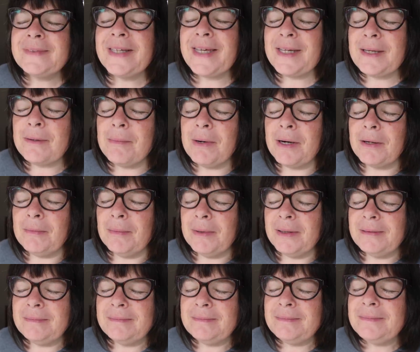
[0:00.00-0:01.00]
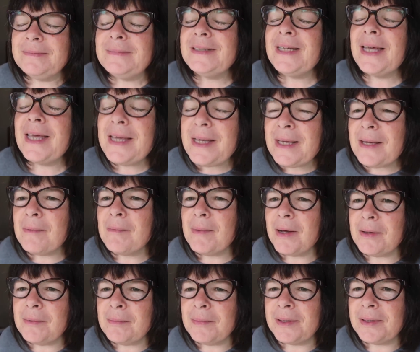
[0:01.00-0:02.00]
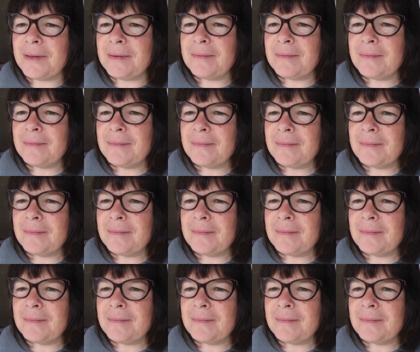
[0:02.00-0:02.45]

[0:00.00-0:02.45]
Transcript: Take a moment. Take a moment.